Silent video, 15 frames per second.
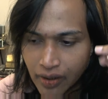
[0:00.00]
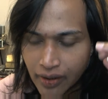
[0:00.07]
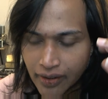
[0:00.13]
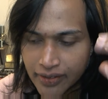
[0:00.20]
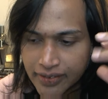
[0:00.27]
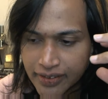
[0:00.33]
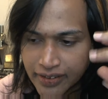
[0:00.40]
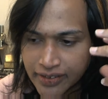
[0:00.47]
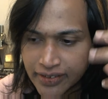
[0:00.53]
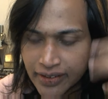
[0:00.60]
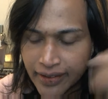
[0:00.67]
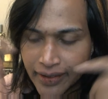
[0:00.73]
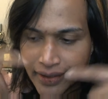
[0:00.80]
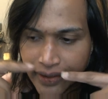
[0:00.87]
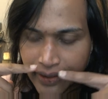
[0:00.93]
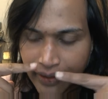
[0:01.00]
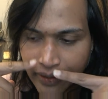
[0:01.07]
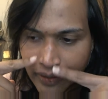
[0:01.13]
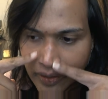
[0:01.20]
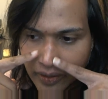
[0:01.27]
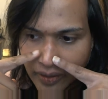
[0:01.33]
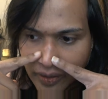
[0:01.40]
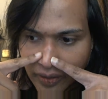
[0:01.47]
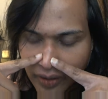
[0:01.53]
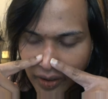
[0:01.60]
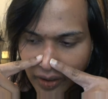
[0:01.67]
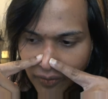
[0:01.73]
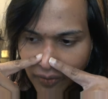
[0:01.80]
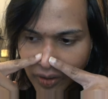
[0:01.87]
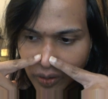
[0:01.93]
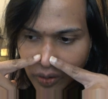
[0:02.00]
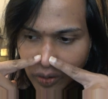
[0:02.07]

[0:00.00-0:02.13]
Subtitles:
it's like if you